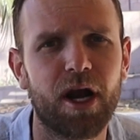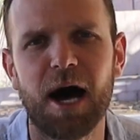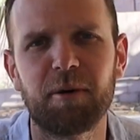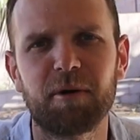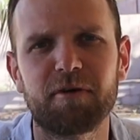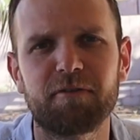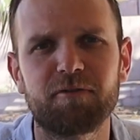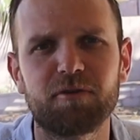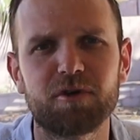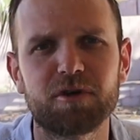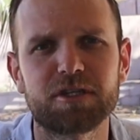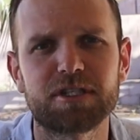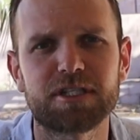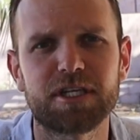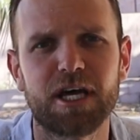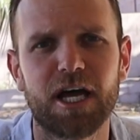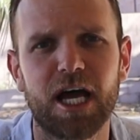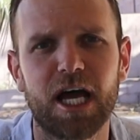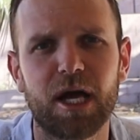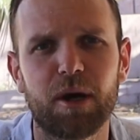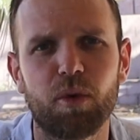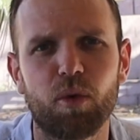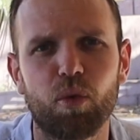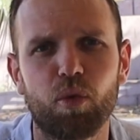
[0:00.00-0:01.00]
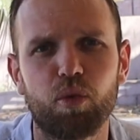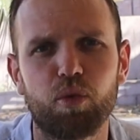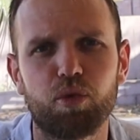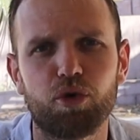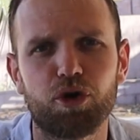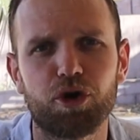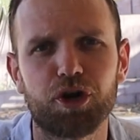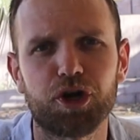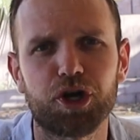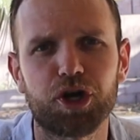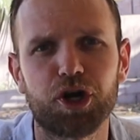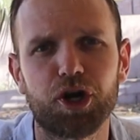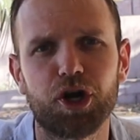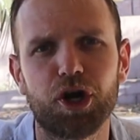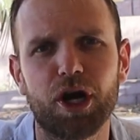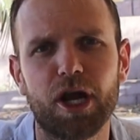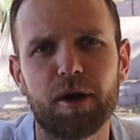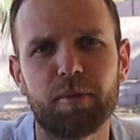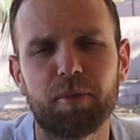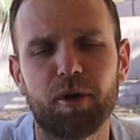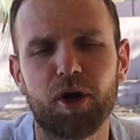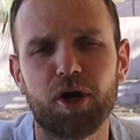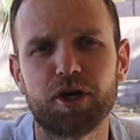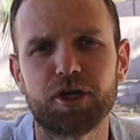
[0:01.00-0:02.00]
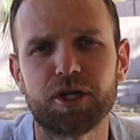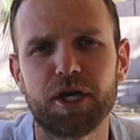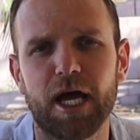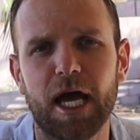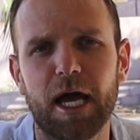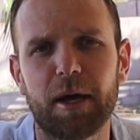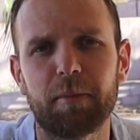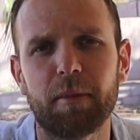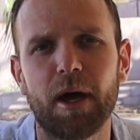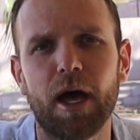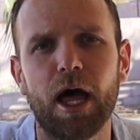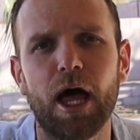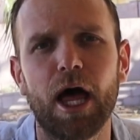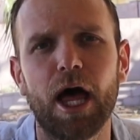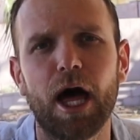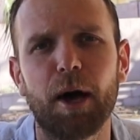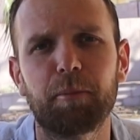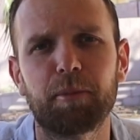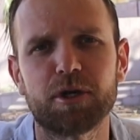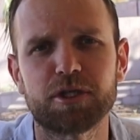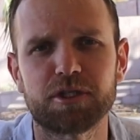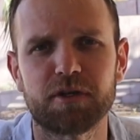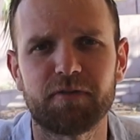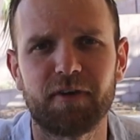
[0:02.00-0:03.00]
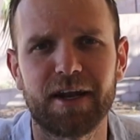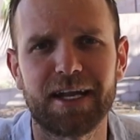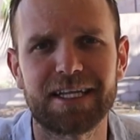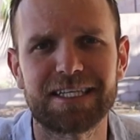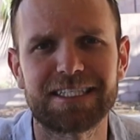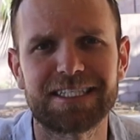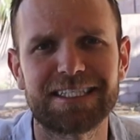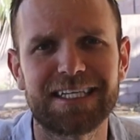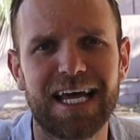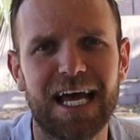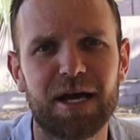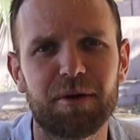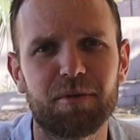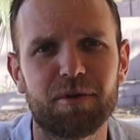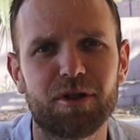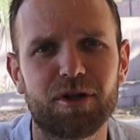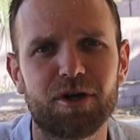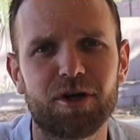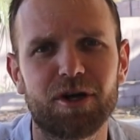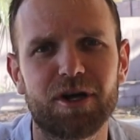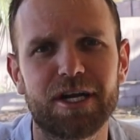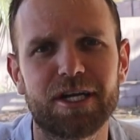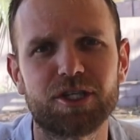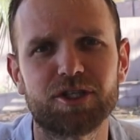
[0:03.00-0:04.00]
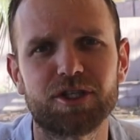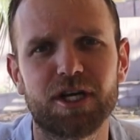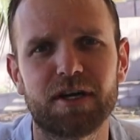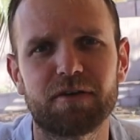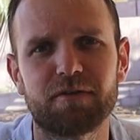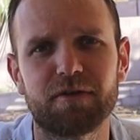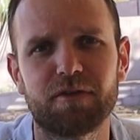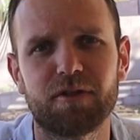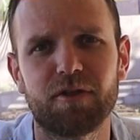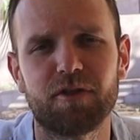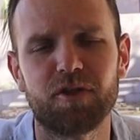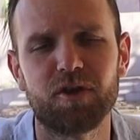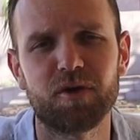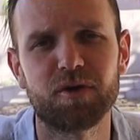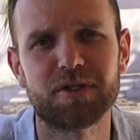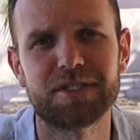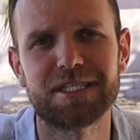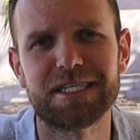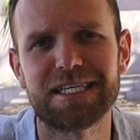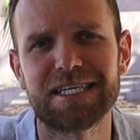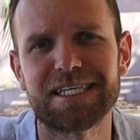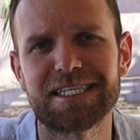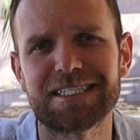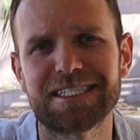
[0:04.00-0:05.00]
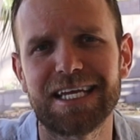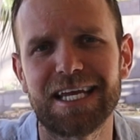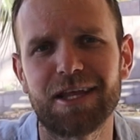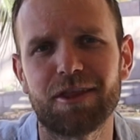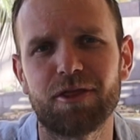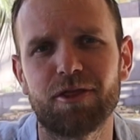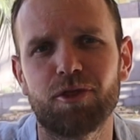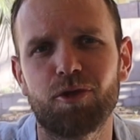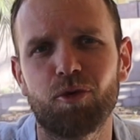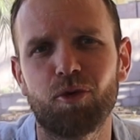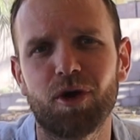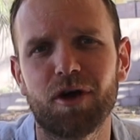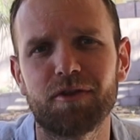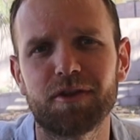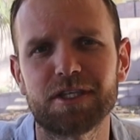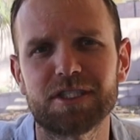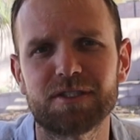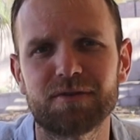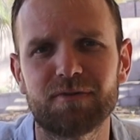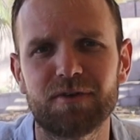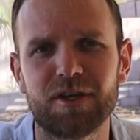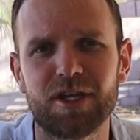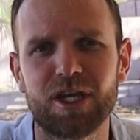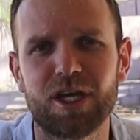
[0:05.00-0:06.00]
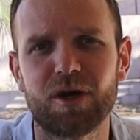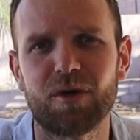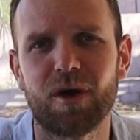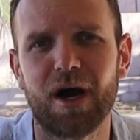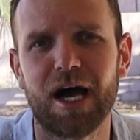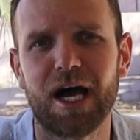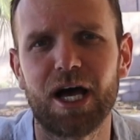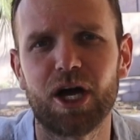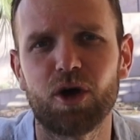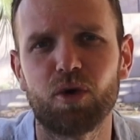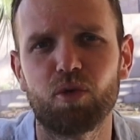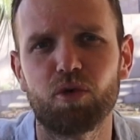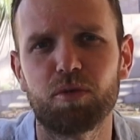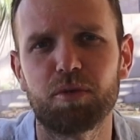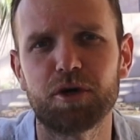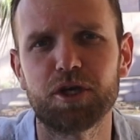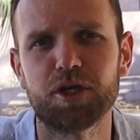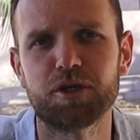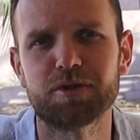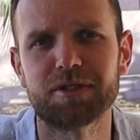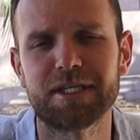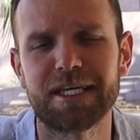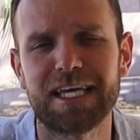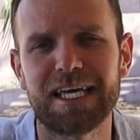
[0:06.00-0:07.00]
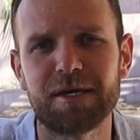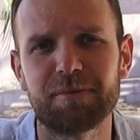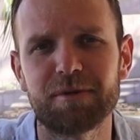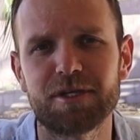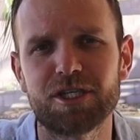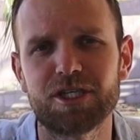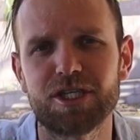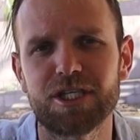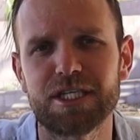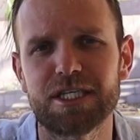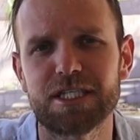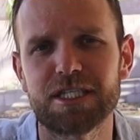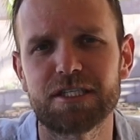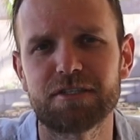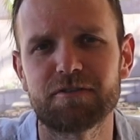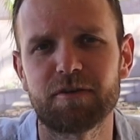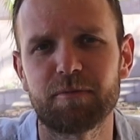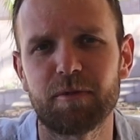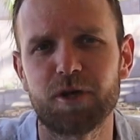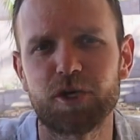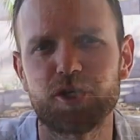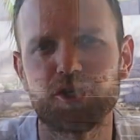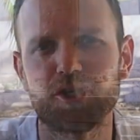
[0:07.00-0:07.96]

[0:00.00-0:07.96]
I'm a full-time worker, a part-time personal finance dabbler, a travel enthusiast, and throughout this video, I will be using images from our